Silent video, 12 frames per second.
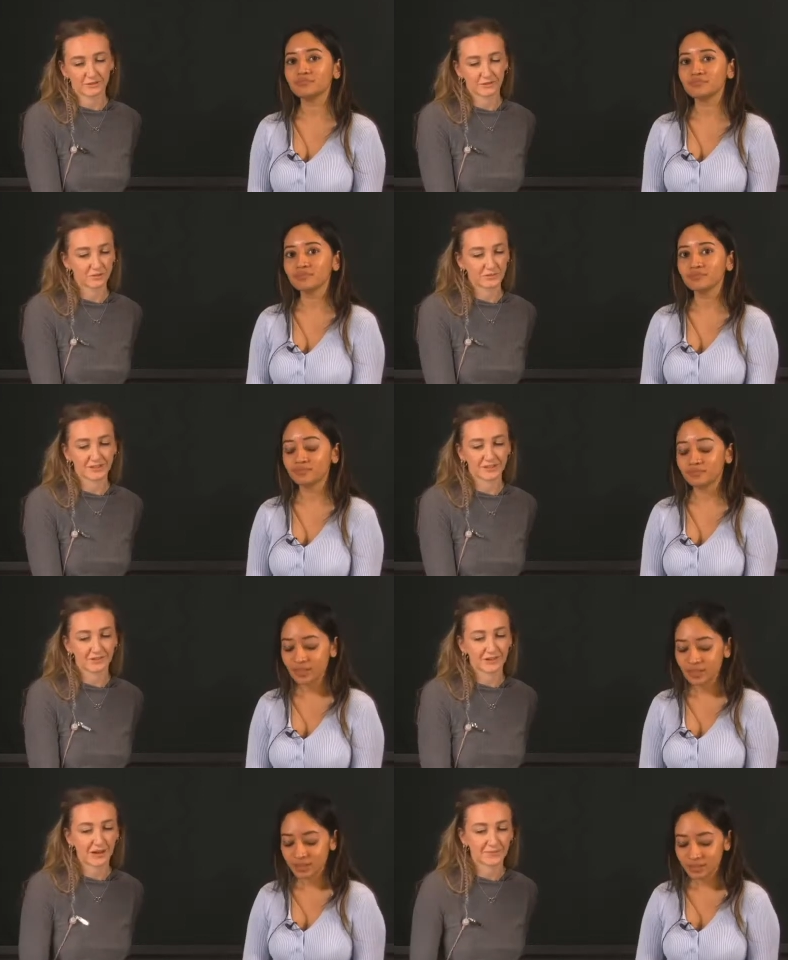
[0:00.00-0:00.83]

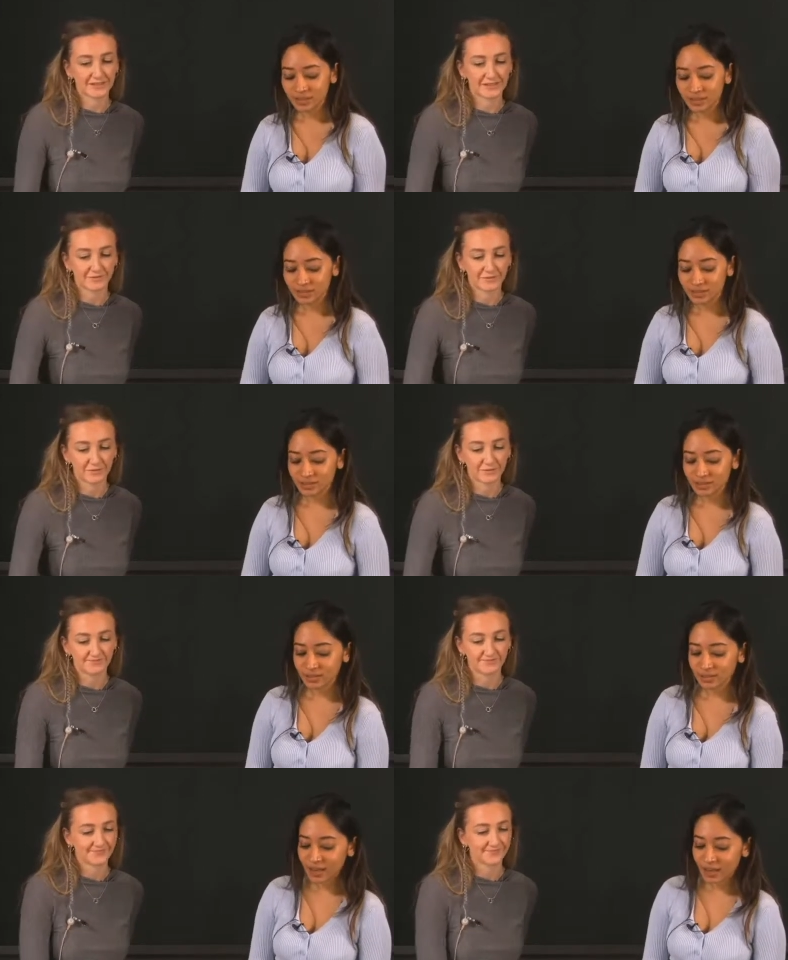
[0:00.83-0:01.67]
Speaker 1: 100%. You can't please everyone.
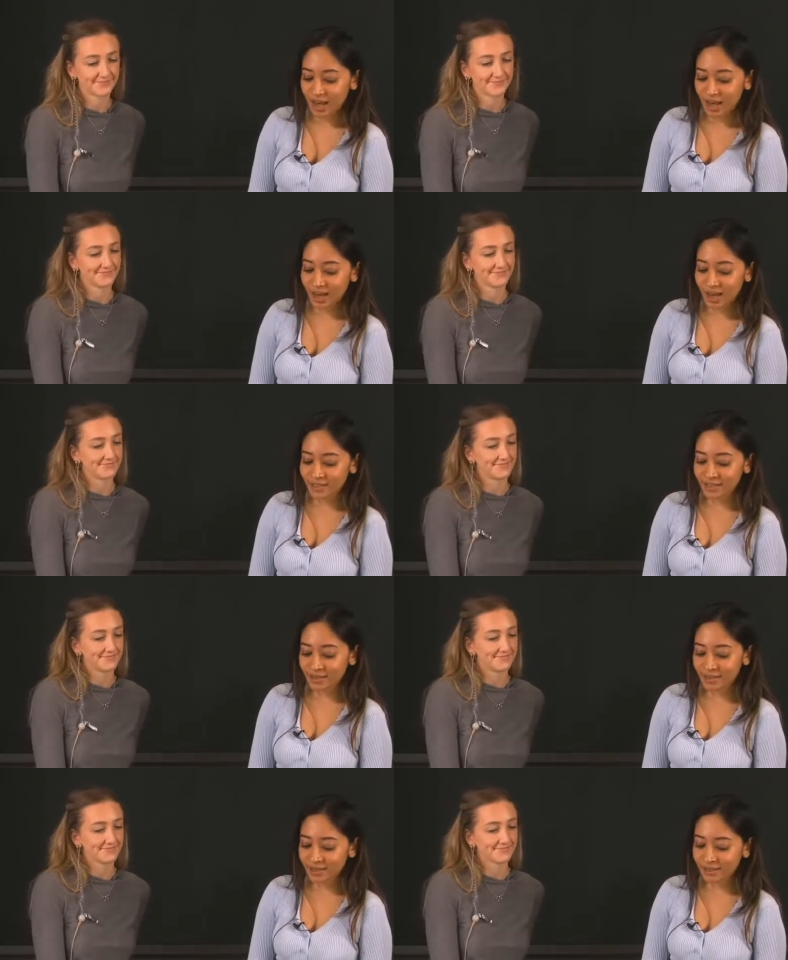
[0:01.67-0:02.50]
Speaker 2: And
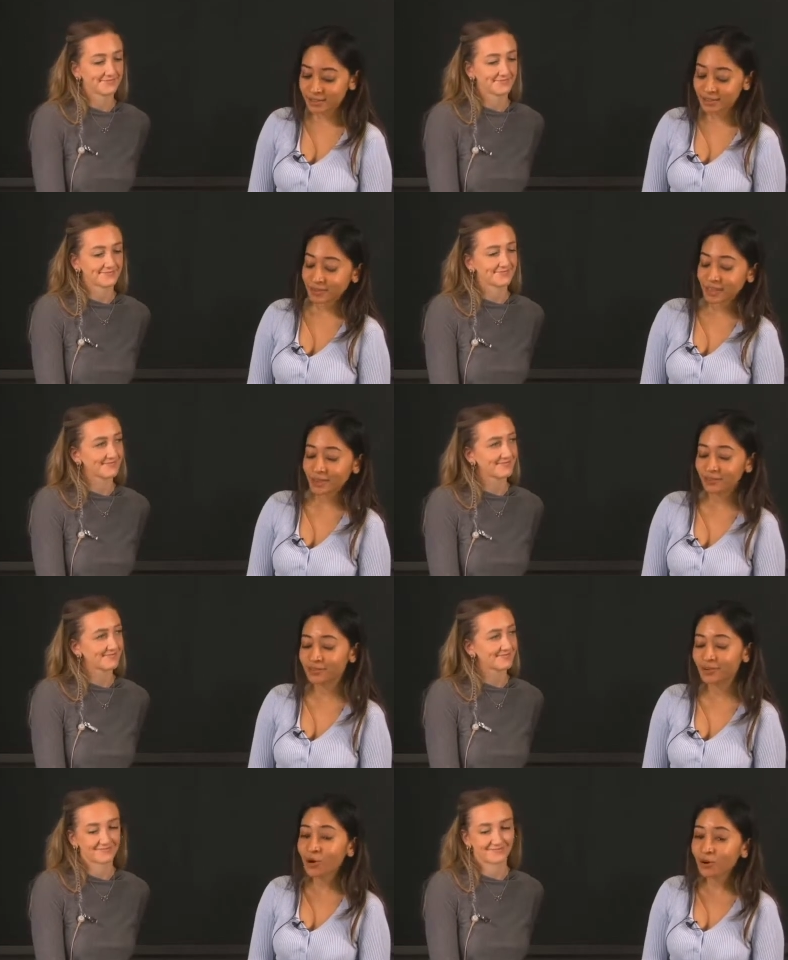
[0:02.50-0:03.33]
uh, speaking
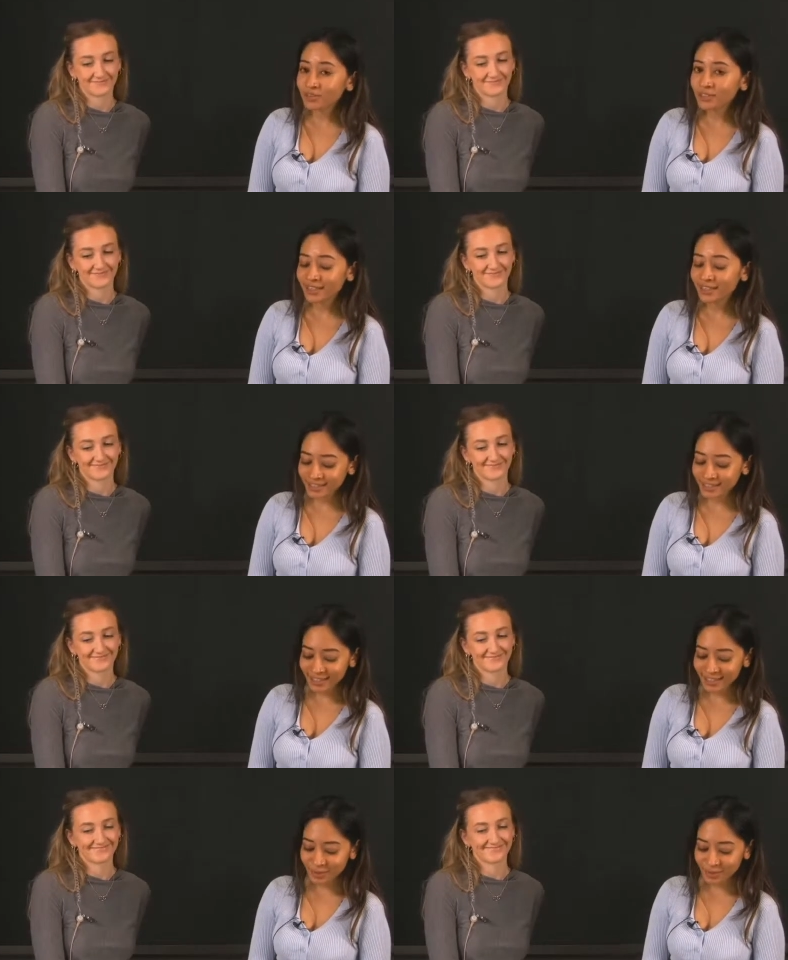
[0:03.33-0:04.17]
of COVID
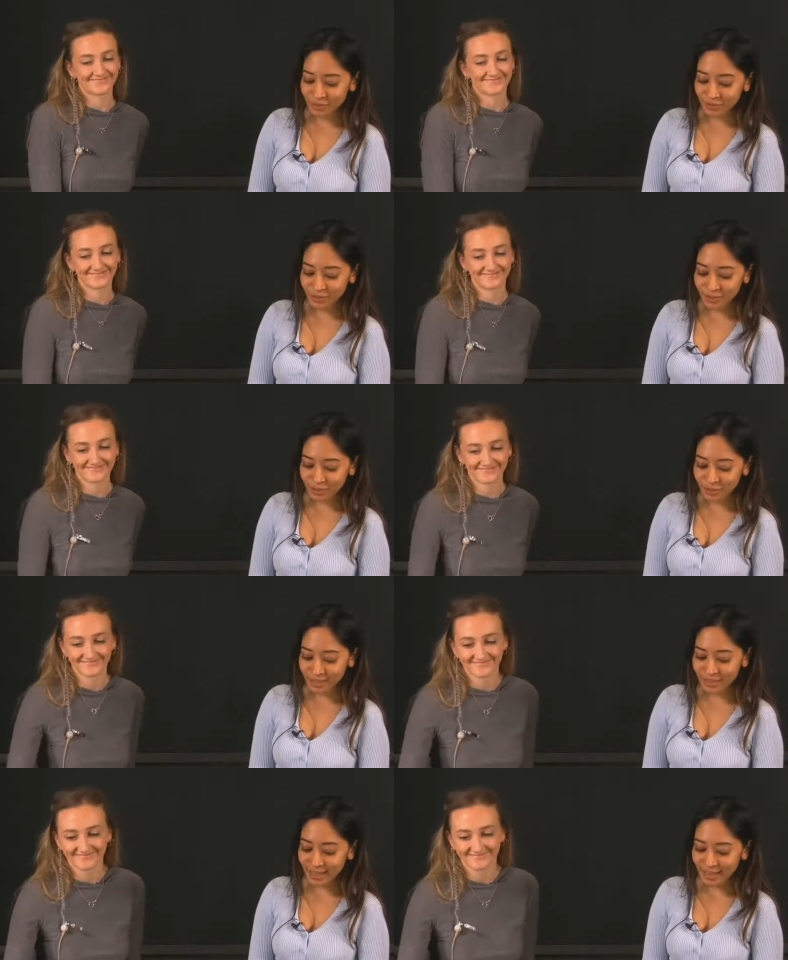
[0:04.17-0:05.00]
19, we'll move on to
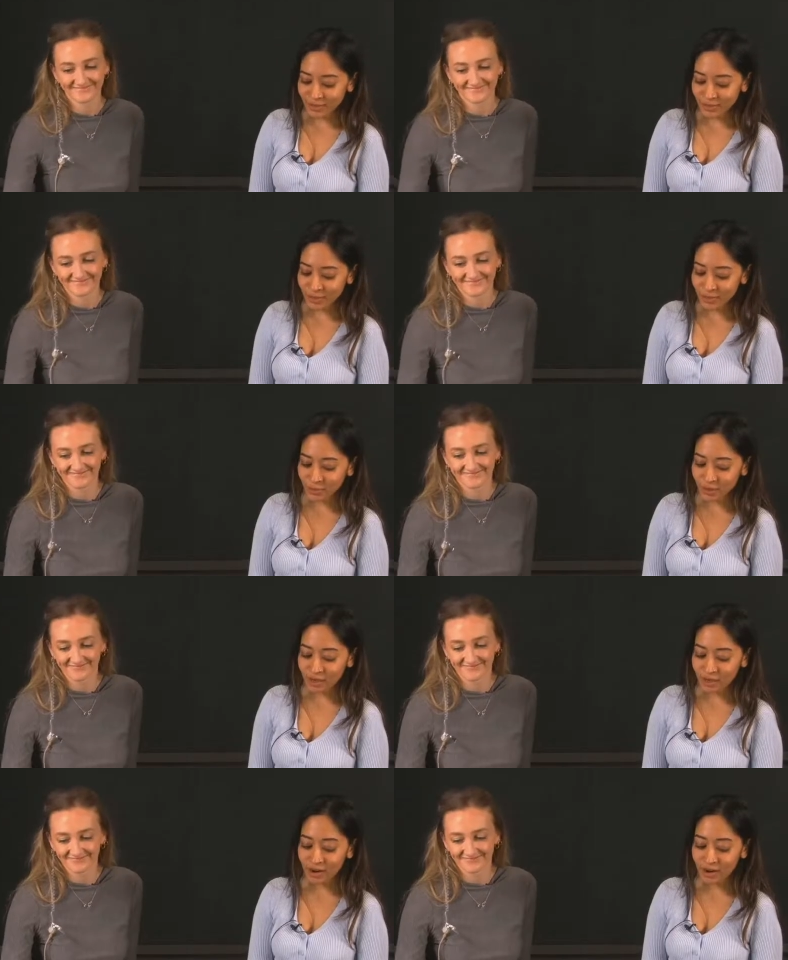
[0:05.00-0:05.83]
our next story
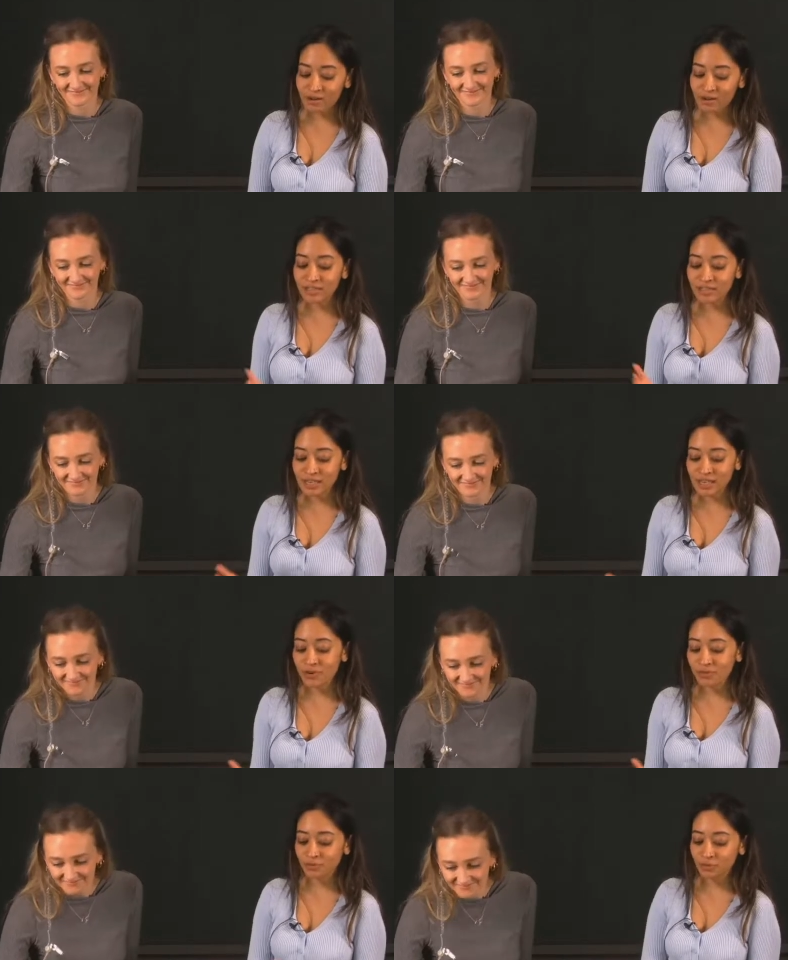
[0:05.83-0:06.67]
where the
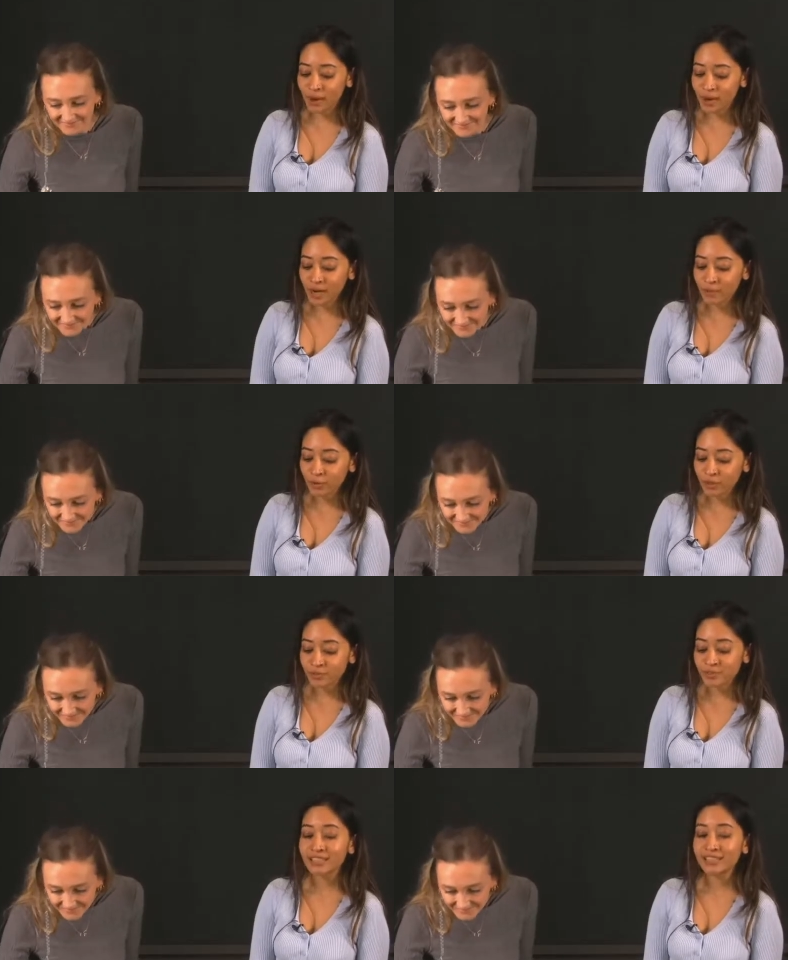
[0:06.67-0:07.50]
CEO of Dubai
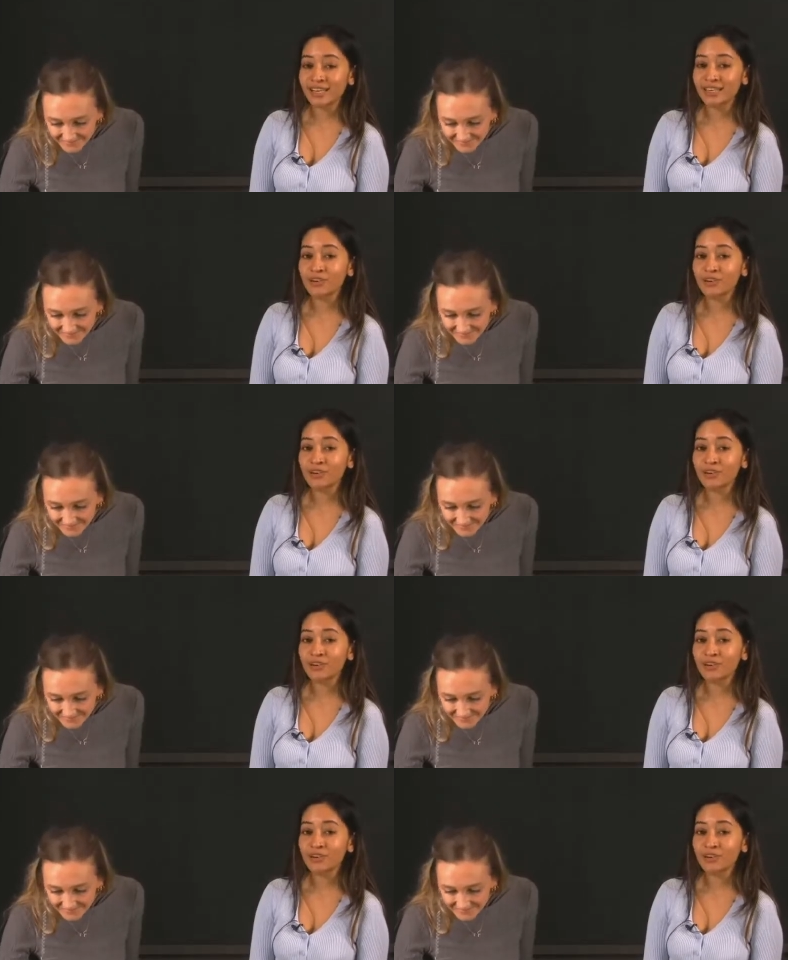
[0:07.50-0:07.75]
Airports predicts that